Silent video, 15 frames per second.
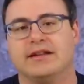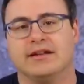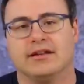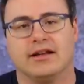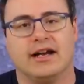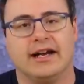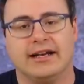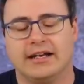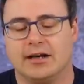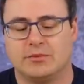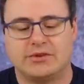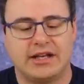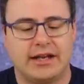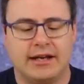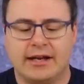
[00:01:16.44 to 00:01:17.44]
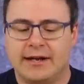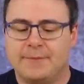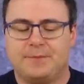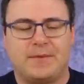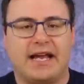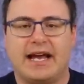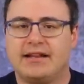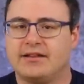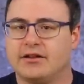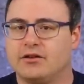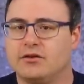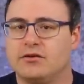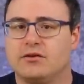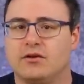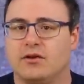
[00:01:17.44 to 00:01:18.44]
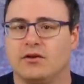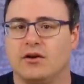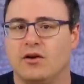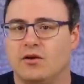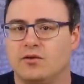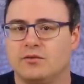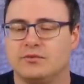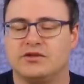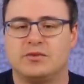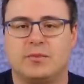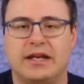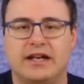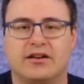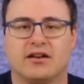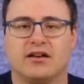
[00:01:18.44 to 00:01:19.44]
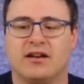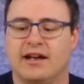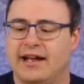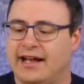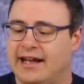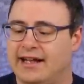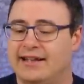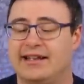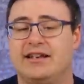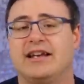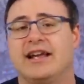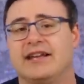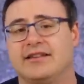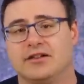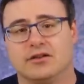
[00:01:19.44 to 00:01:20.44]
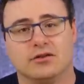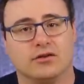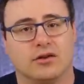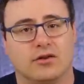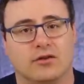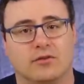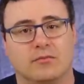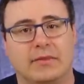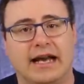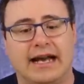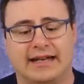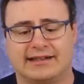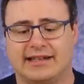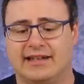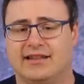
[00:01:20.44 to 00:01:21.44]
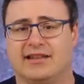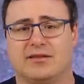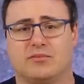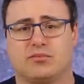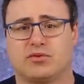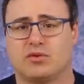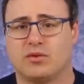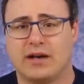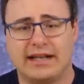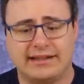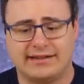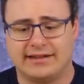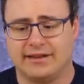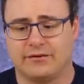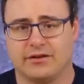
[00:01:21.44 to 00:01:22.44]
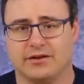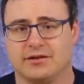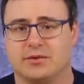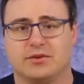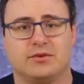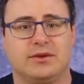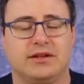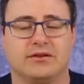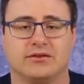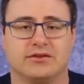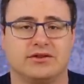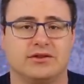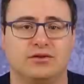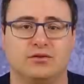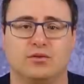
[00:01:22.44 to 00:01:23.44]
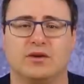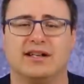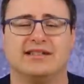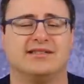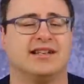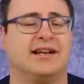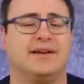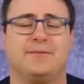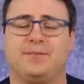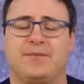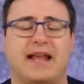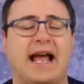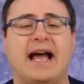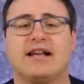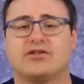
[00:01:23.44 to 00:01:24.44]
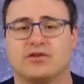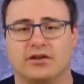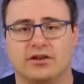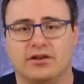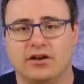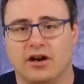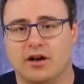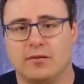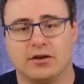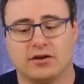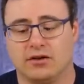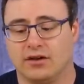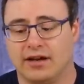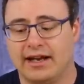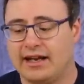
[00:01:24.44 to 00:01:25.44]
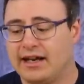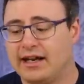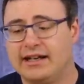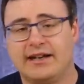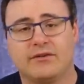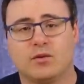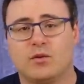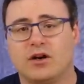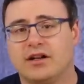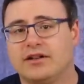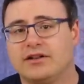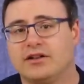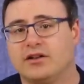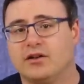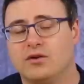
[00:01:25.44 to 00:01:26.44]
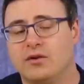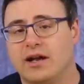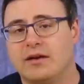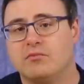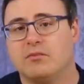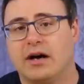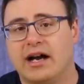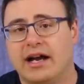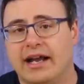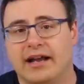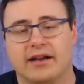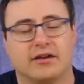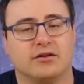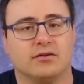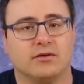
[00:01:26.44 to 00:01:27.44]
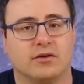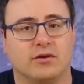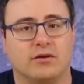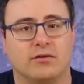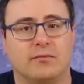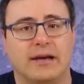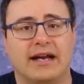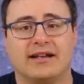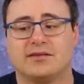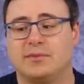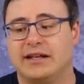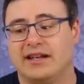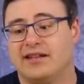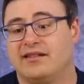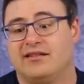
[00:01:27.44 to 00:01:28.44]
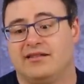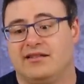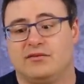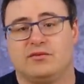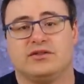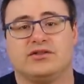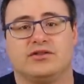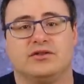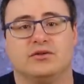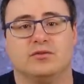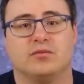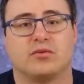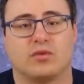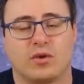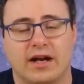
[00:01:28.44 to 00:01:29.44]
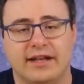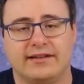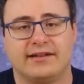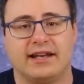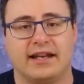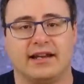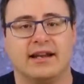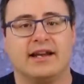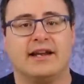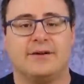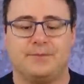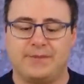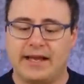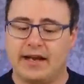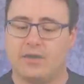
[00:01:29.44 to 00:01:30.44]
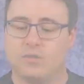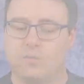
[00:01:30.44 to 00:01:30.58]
in the lineup. See, you had the Google Home speaker, and then you had the Google Home Max, and the price difference between those two was astronomical, and I never wanted to go and buy a Google Home Max because it was too pricey. Now,